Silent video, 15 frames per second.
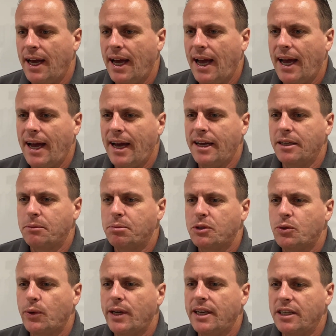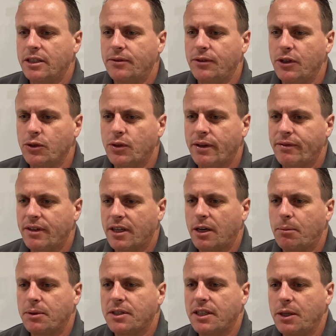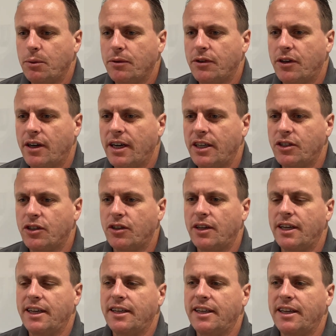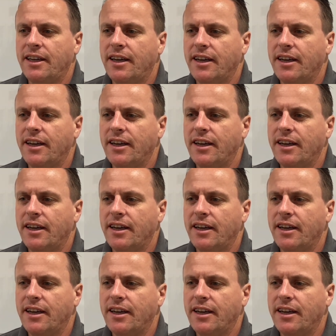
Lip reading: and between interviews having a cup of tea with our HR lady,